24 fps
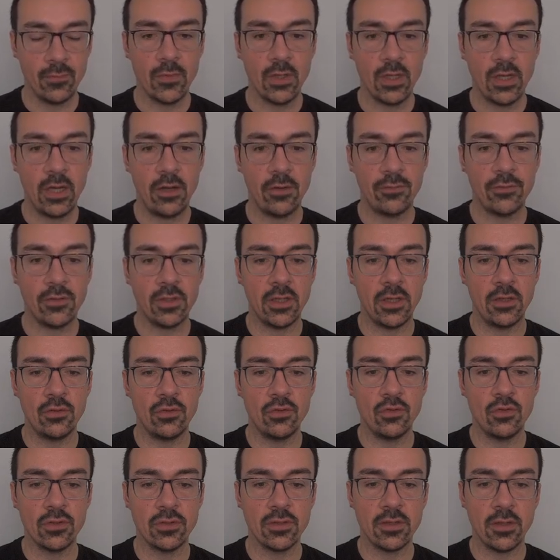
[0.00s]
After that, you
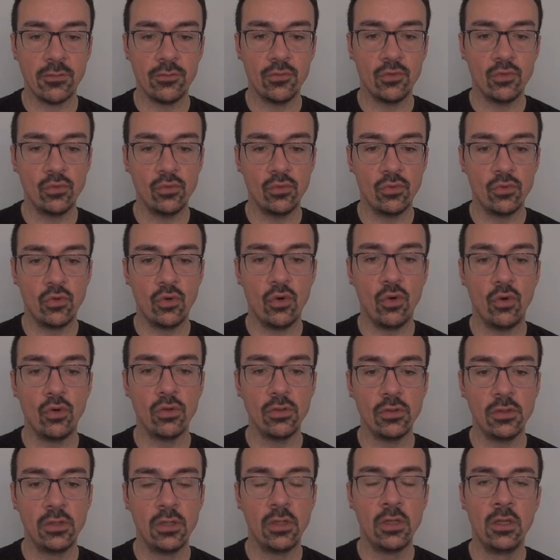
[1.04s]
just have to
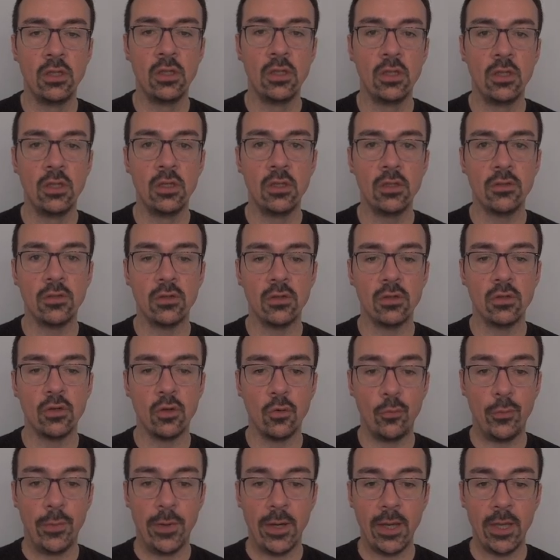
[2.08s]
call the
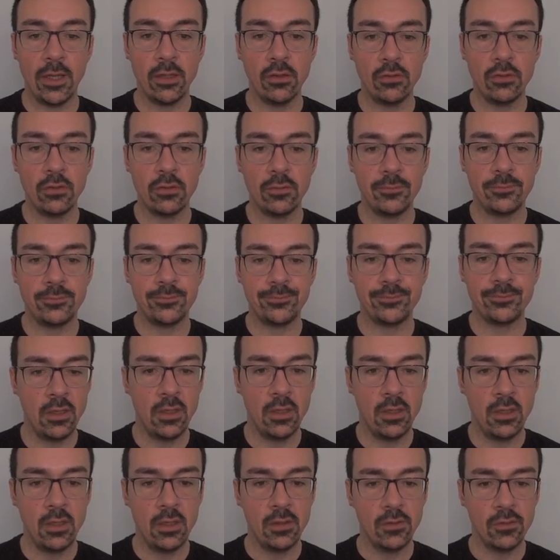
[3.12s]
compiler.
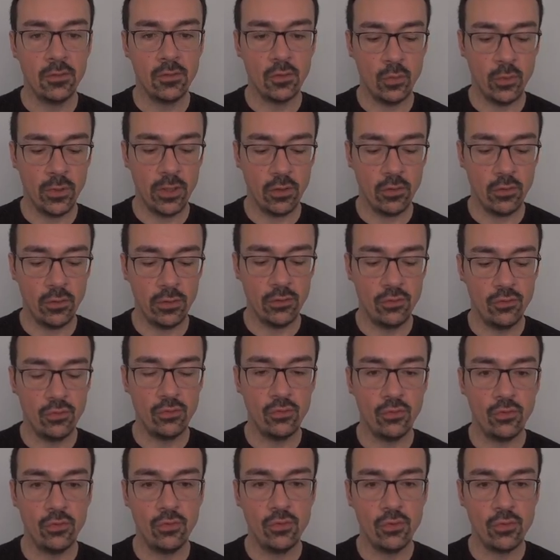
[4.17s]
So we are going
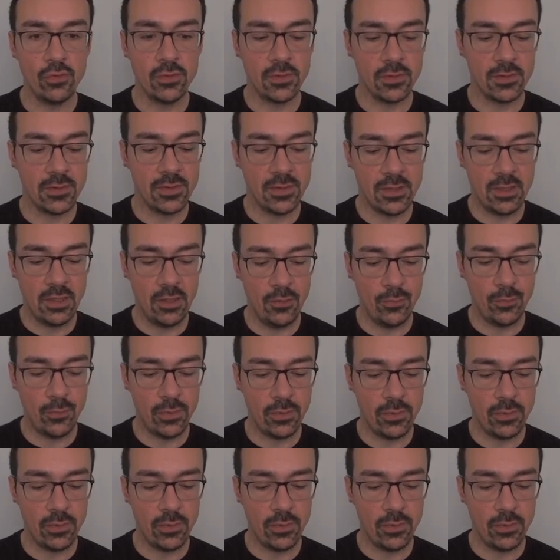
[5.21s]
to use skip